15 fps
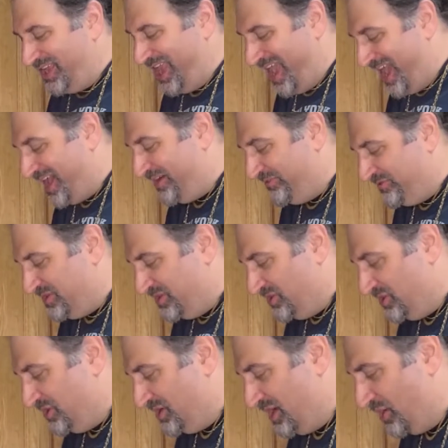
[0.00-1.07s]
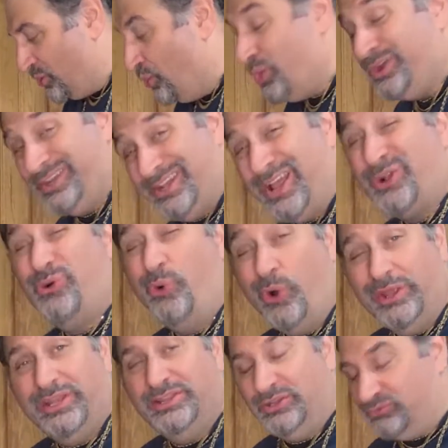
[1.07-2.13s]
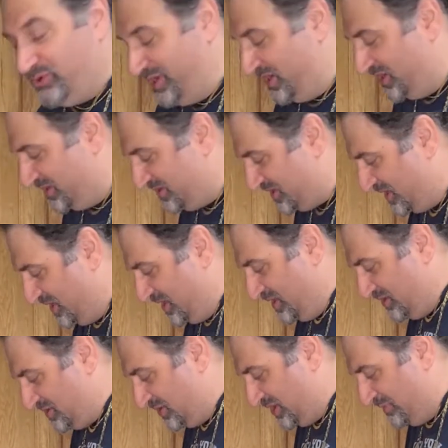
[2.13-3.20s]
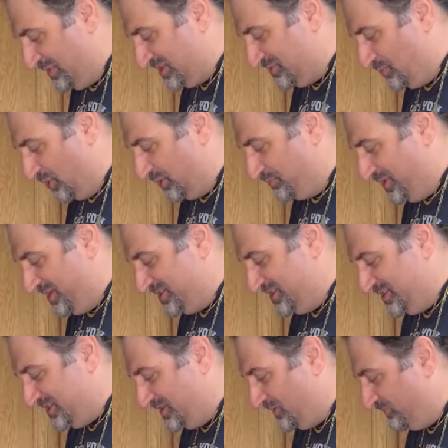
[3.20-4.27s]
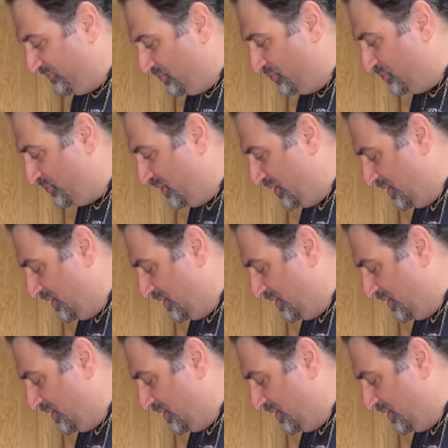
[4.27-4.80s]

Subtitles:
halved I quartered the rings so they'd be smaller pieces in the food.